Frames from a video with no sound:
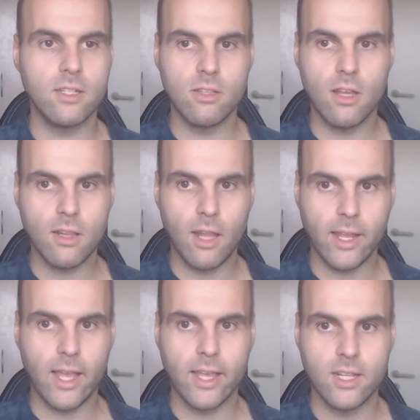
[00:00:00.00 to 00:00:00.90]
not
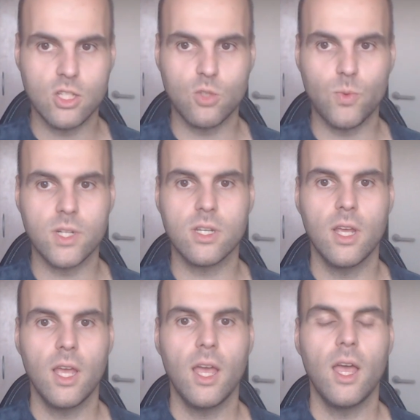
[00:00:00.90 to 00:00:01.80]
like I can switch
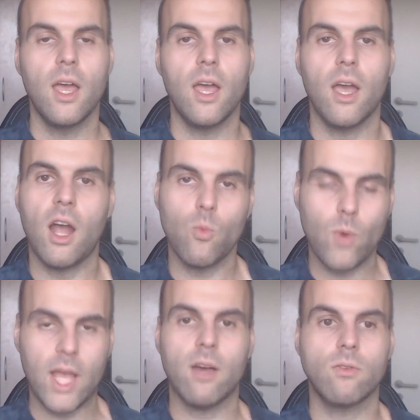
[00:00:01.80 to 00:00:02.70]

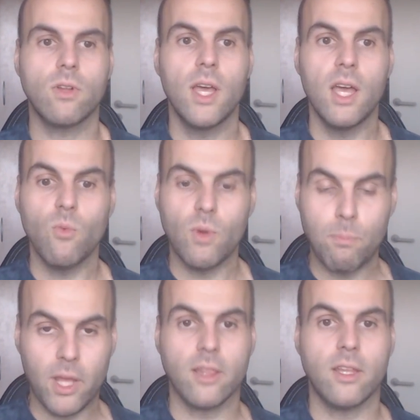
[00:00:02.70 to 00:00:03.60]
around when
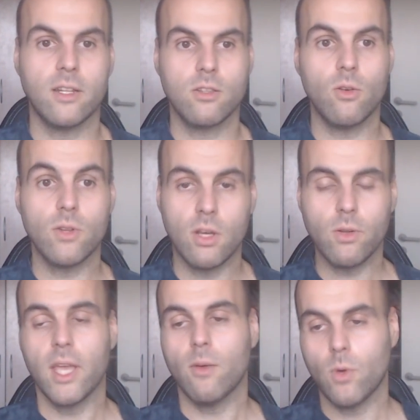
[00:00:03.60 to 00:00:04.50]
Battle.net is loaded.
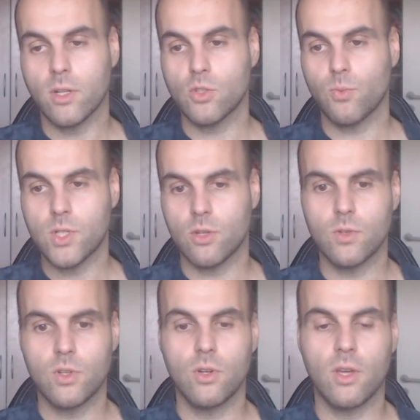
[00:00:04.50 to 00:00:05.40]
Okay, I want to switch over
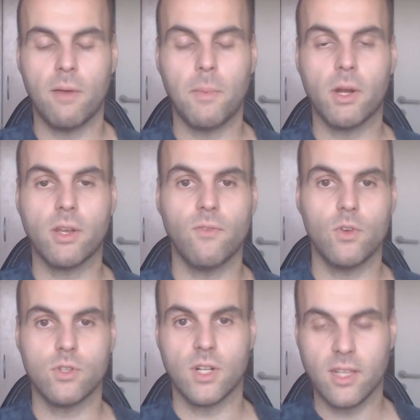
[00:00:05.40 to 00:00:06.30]
to the American
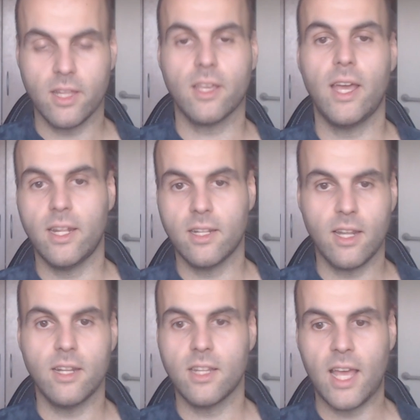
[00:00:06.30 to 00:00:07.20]
version. Click, and
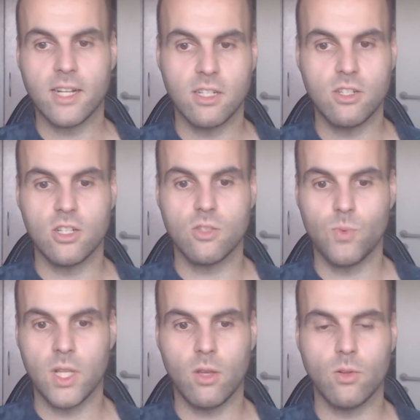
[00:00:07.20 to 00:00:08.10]
then it actually just
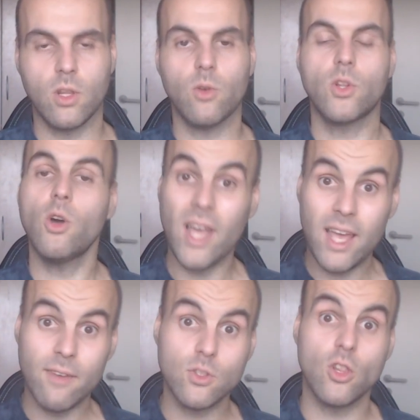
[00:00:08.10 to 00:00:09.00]
reload and load. No, I
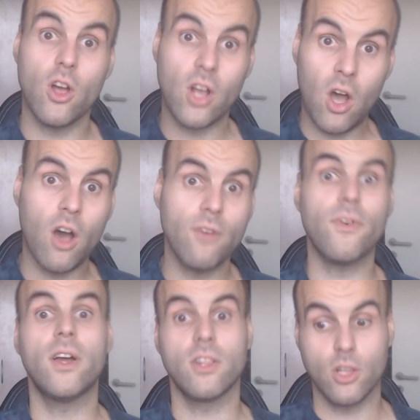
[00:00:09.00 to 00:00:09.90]
have to log off,
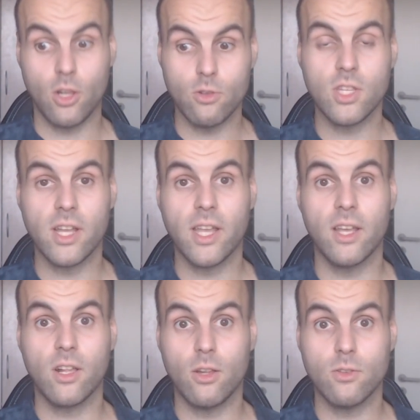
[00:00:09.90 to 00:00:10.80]
close the
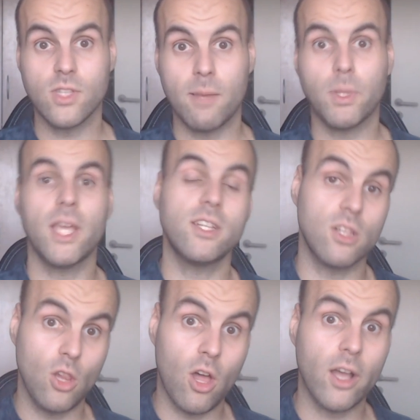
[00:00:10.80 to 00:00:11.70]

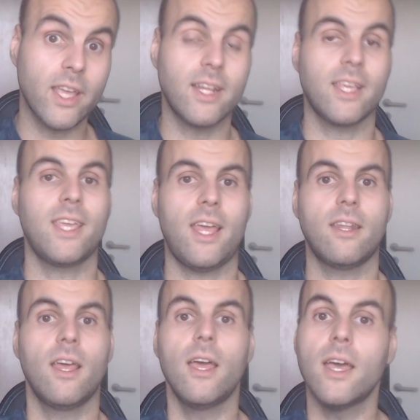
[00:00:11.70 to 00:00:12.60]
application, log in again.
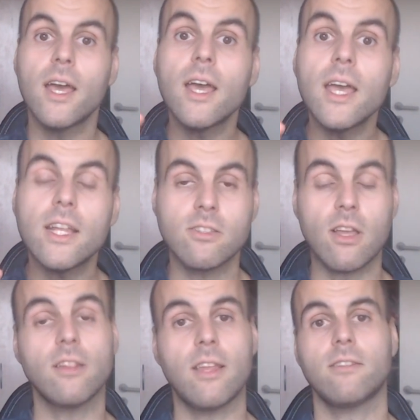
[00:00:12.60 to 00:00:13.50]
It's
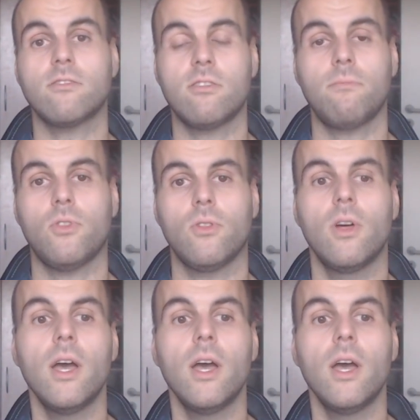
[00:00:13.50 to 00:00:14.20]
not that simple.